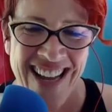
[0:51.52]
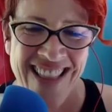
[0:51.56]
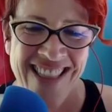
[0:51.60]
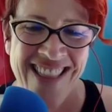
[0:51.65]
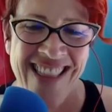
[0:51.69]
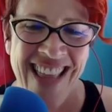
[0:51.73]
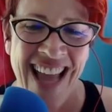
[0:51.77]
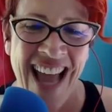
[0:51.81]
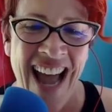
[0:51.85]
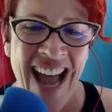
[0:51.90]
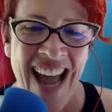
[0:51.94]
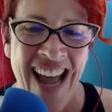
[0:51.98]

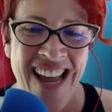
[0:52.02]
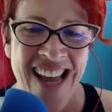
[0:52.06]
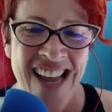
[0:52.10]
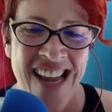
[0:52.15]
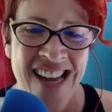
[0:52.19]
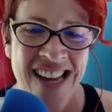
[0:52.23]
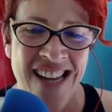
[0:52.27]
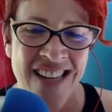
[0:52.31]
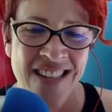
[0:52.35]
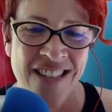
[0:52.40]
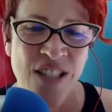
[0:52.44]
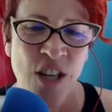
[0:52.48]
That
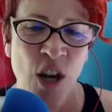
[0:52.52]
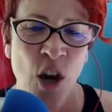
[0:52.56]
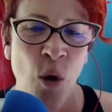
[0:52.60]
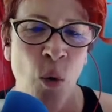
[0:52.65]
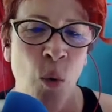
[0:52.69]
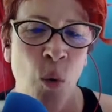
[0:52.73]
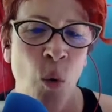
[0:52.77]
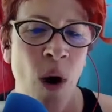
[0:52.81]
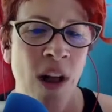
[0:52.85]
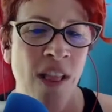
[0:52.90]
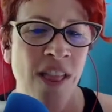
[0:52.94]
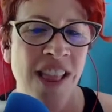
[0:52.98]
is,
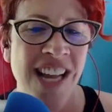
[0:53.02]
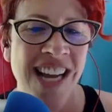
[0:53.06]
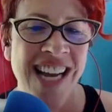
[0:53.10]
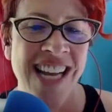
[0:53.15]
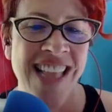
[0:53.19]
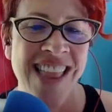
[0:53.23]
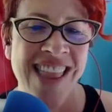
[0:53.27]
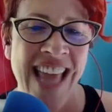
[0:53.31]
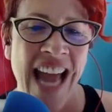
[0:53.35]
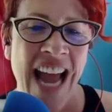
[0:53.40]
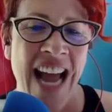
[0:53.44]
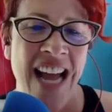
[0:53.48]
look
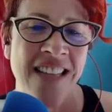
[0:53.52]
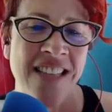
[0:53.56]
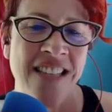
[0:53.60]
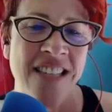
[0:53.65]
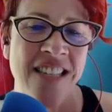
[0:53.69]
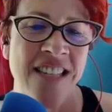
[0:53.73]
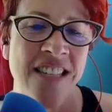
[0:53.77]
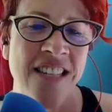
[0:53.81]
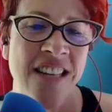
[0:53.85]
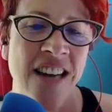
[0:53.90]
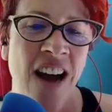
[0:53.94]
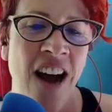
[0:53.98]
at that
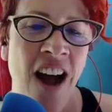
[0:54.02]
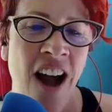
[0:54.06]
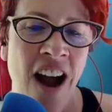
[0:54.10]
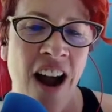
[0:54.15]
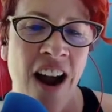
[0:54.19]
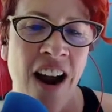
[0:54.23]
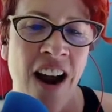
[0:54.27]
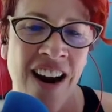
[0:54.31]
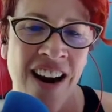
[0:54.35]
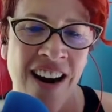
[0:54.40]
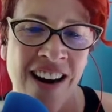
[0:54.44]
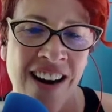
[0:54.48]

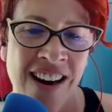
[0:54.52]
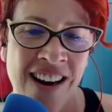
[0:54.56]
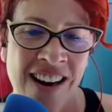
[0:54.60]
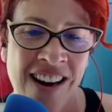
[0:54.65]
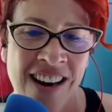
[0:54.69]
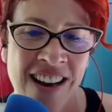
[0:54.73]
scar.